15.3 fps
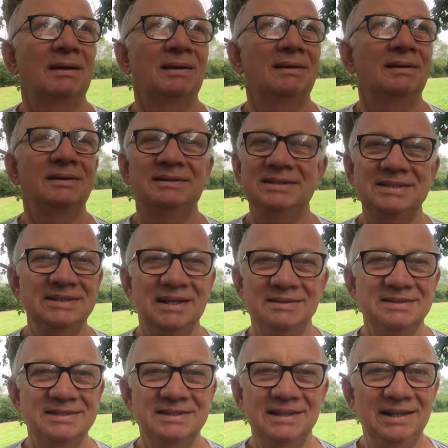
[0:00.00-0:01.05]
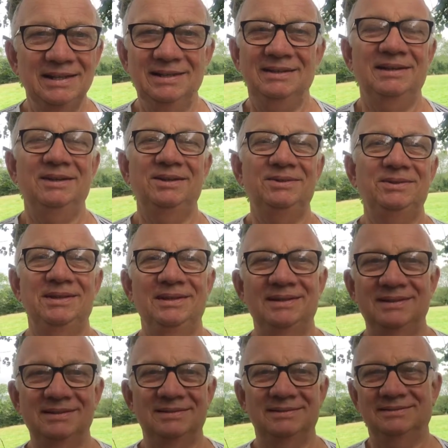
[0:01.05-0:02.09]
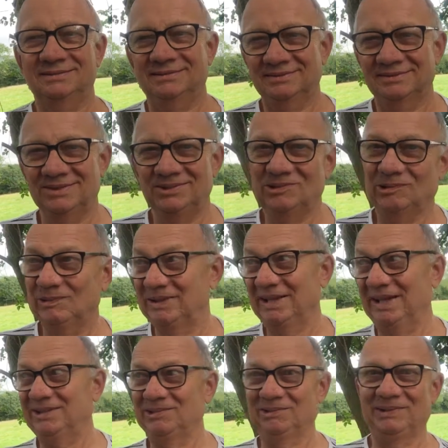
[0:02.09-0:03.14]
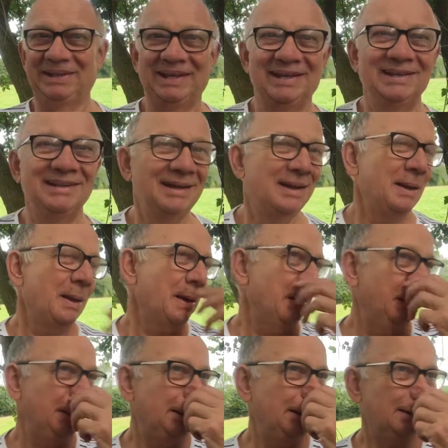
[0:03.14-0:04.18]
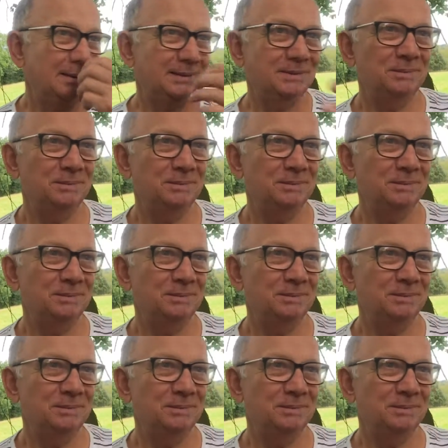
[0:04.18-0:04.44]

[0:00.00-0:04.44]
this sounds silly, and you think you're calling Eto again. Yeah.